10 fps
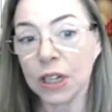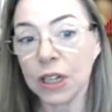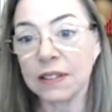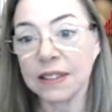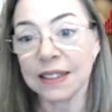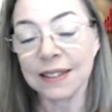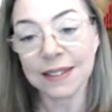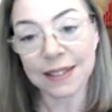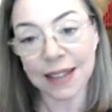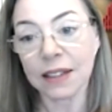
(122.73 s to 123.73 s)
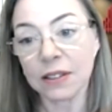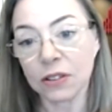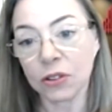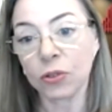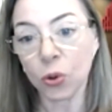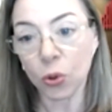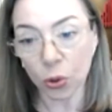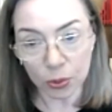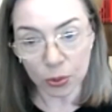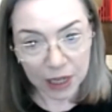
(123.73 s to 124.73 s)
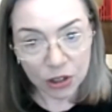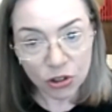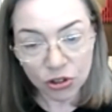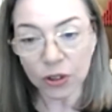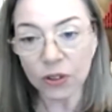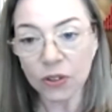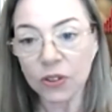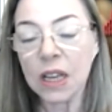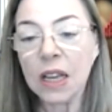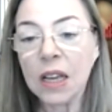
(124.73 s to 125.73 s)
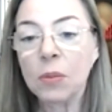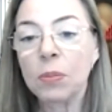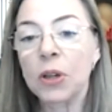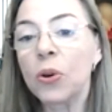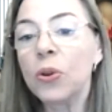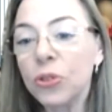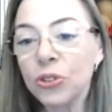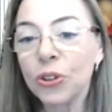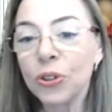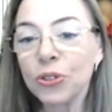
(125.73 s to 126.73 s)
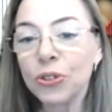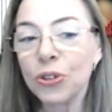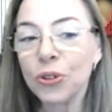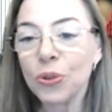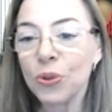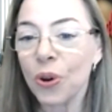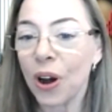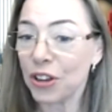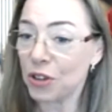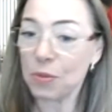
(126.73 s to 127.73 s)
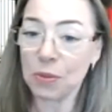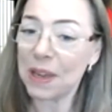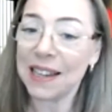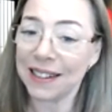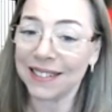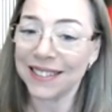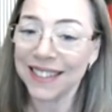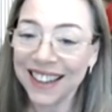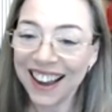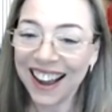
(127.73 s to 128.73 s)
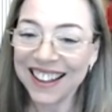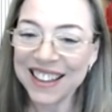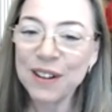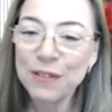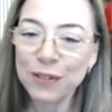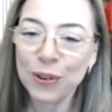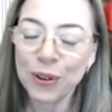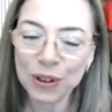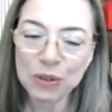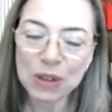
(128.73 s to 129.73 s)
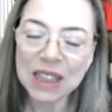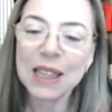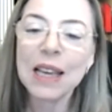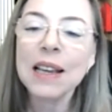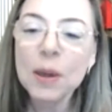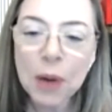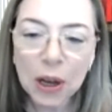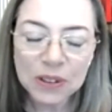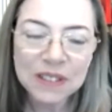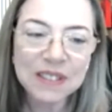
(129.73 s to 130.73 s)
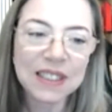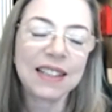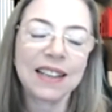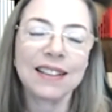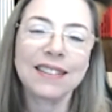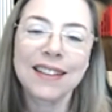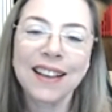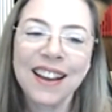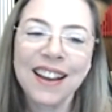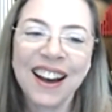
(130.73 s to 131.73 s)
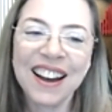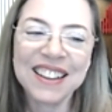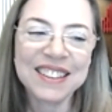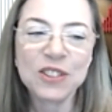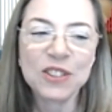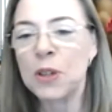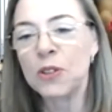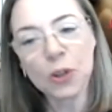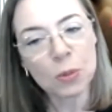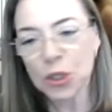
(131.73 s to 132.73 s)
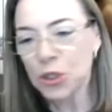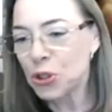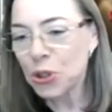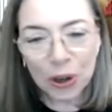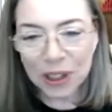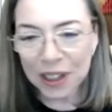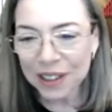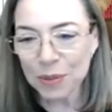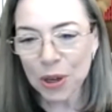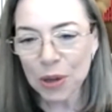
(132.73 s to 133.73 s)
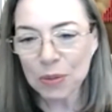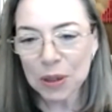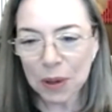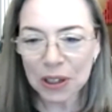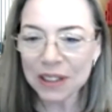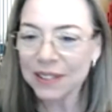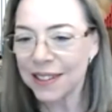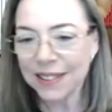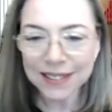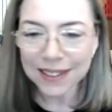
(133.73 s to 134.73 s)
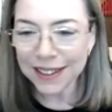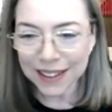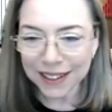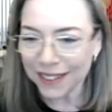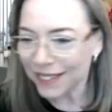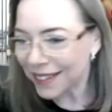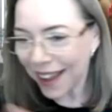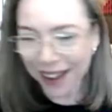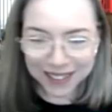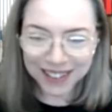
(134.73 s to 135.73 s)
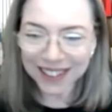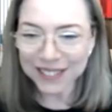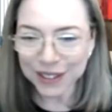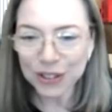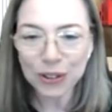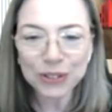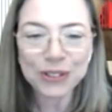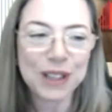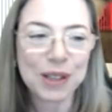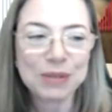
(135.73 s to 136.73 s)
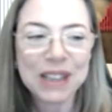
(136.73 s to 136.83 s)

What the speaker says: success of corporations, but also to human beings. And therefore, when we think about cities, and there's been so much talk at the moment about is the city dead as a concept,